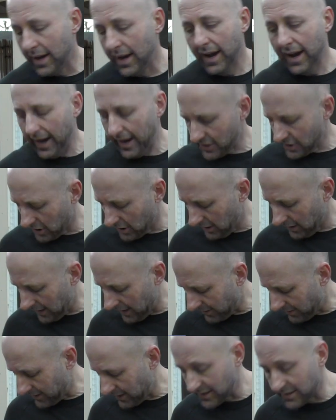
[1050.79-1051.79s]
As you
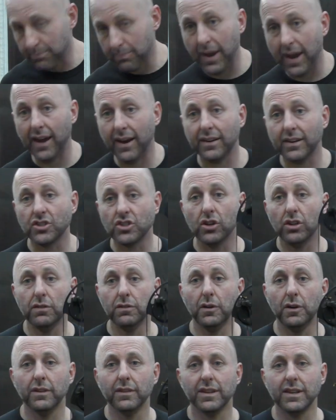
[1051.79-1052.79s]
let this poundage
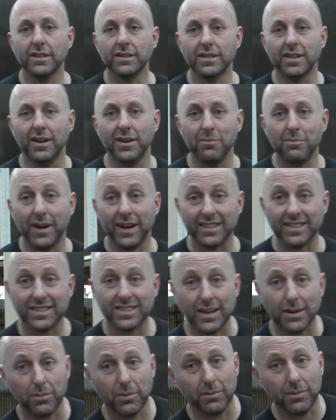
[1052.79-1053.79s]
off on this, I'm about to
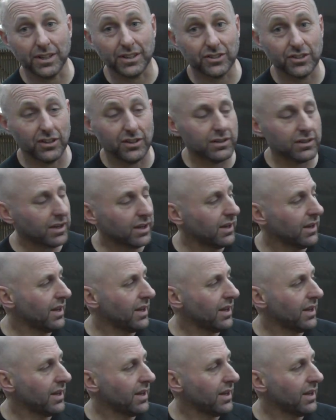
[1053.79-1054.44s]
step on my dog.